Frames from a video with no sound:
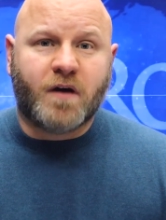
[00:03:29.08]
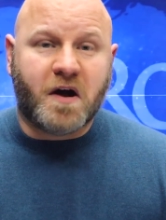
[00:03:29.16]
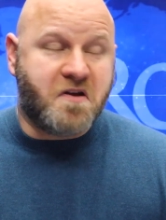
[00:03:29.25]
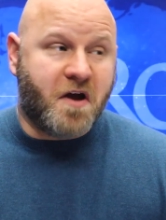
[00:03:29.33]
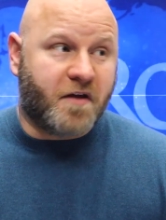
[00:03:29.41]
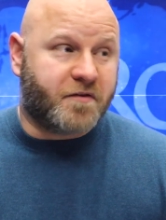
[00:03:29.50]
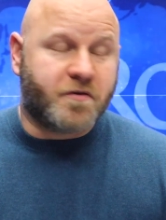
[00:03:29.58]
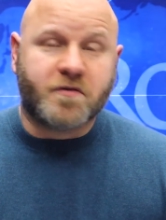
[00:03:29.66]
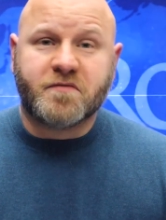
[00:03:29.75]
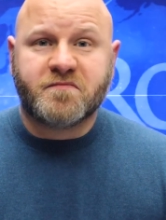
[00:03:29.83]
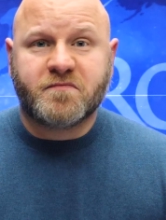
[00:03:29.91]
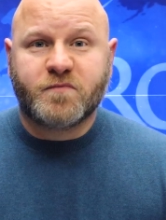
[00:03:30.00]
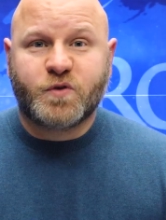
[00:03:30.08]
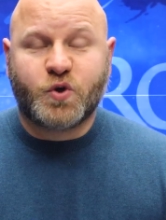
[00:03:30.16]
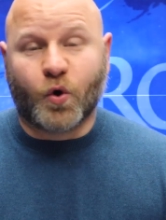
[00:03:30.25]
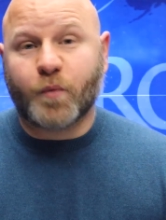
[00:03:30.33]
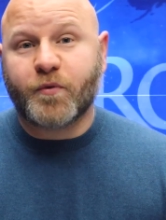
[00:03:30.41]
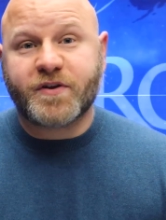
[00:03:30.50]
Another
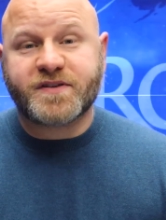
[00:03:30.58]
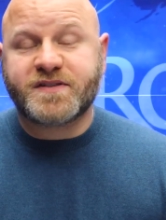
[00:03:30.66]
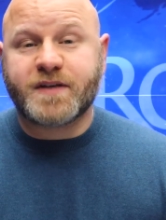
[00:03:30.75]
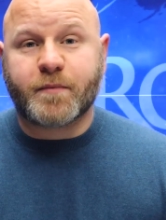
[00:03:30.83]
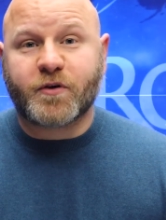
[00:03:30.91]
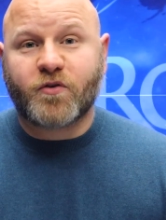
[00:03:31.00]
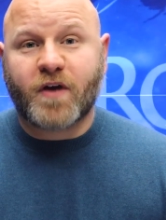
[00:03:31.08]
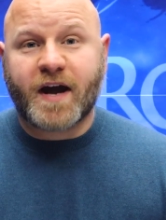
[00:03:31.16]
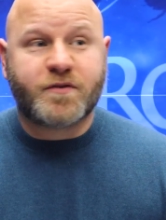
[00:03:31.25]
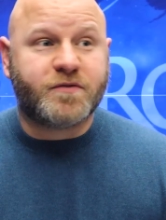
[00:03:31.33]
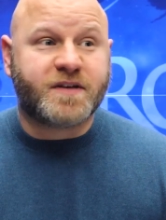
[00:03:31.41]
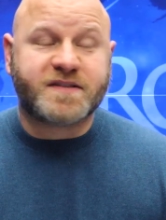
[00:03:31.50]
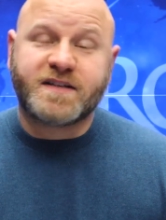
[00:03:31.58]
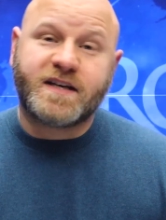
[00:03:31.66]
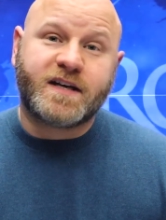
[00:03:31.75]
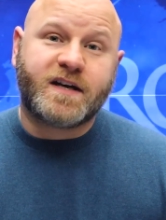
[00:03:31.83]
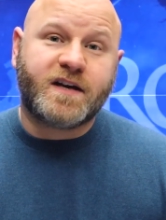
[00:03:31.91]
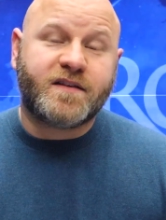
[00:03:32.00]
corporatist Democrat who doesn't
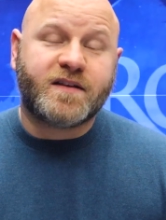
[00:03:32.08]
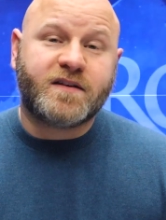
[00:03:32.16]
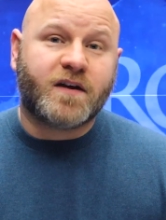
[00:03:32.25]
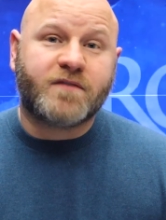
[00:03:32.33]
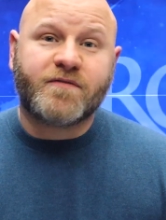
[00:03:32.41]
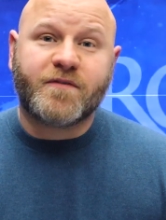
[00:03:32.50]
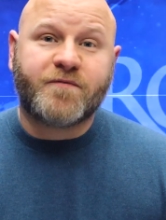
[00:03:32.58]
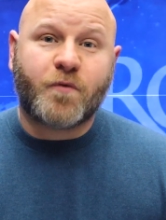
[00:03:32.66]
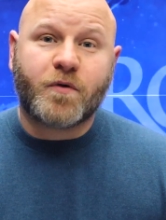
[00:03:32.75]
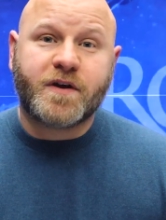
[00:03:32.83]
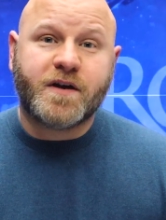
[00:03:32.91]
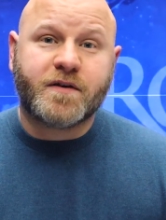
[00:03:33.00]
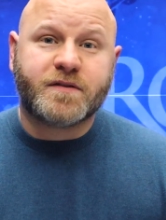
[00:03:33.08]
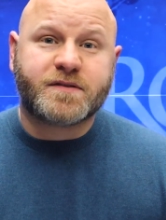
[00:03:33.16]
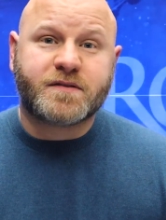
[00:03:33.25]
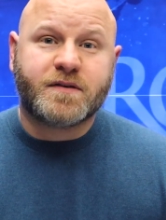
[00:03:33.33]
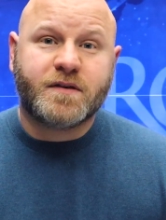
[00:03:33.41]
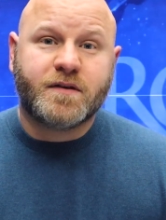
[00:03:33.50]
get anything done for four years?